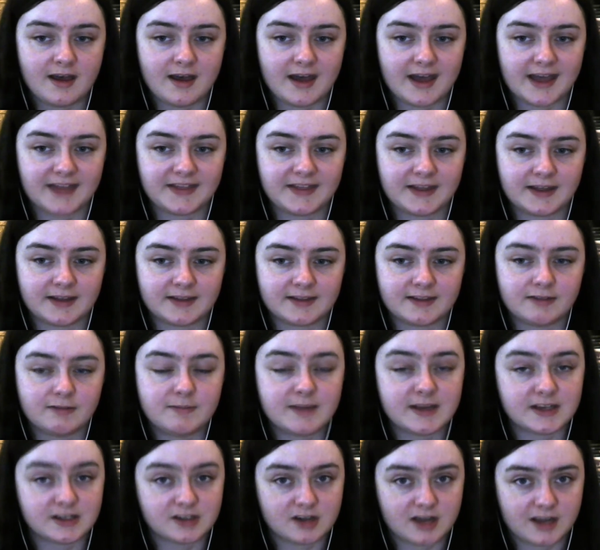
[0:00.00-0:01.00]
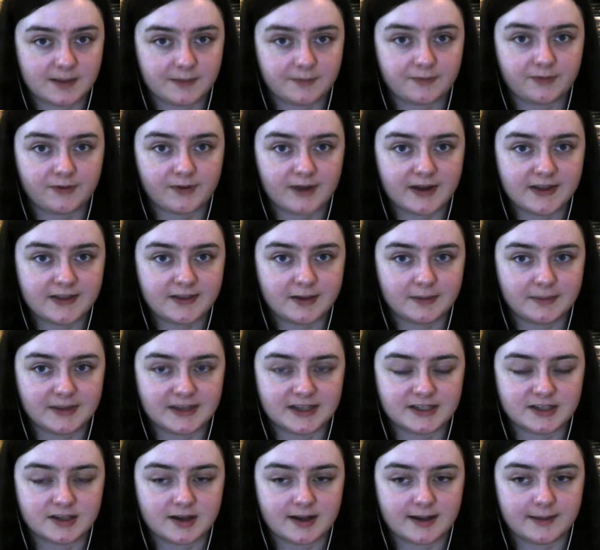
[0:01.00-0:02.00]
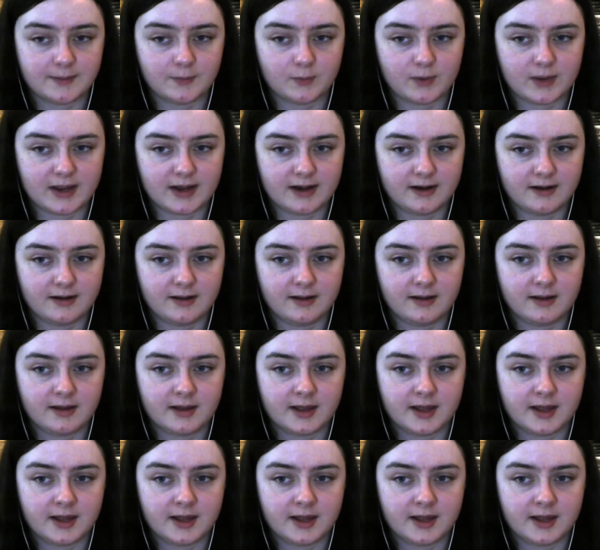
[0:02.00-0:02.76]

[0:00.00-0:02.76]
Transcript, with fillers: I think there'll be a time for it. There'll be a time when